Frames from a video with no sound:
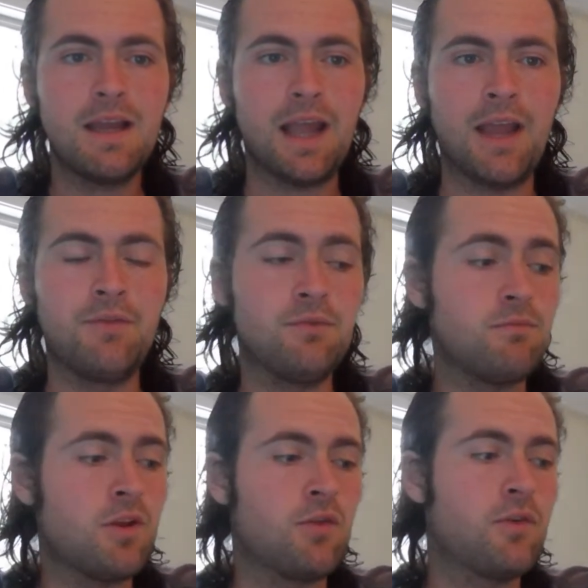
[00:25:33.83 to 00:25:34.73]

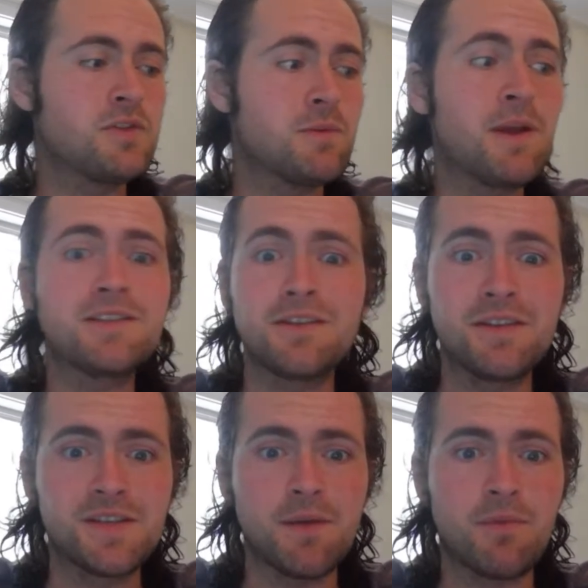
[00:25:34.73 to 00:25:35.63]
And, those are basically
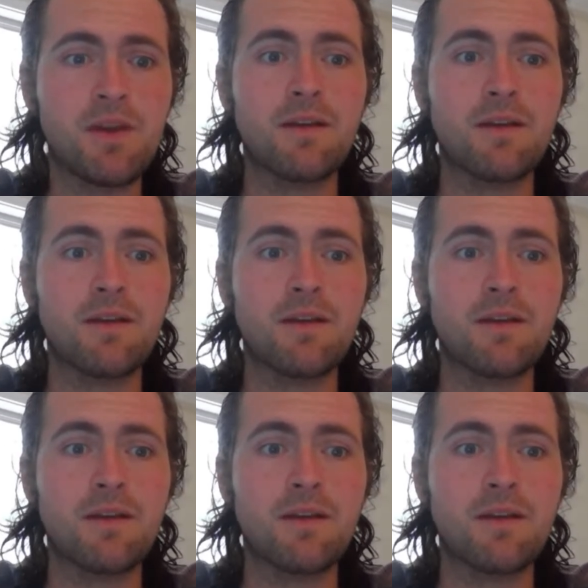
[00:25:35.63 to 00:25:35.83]
the same thing.